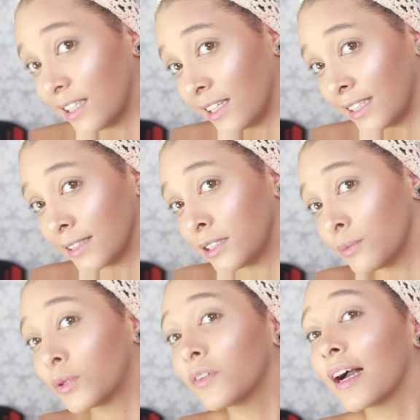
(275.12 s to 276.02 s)
It gives
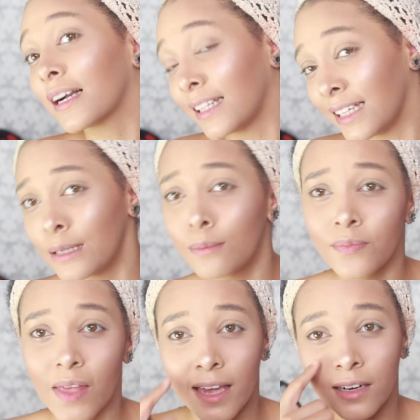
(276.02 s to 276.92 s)
you more that
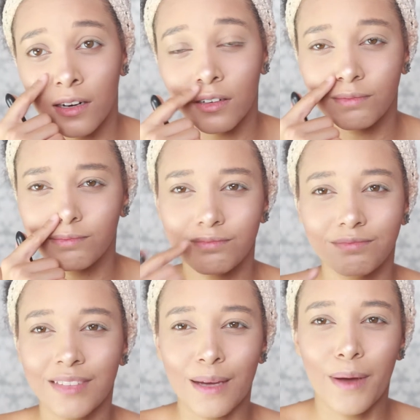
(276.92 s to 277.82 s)
gleam than
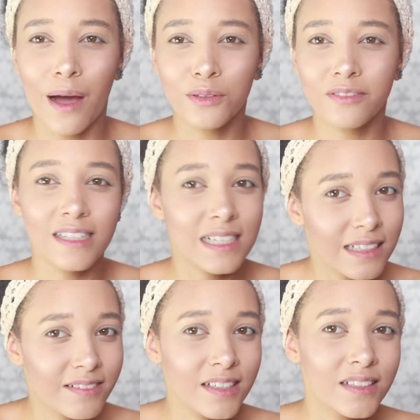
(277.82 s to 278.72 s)
that, powdery
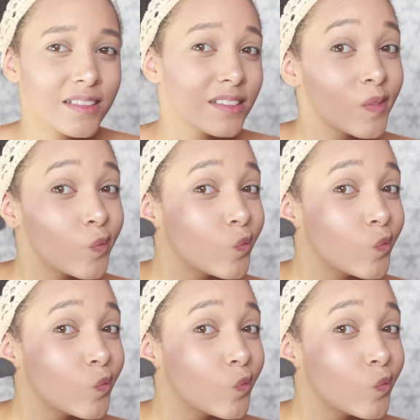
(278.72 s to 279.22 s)
glittery look.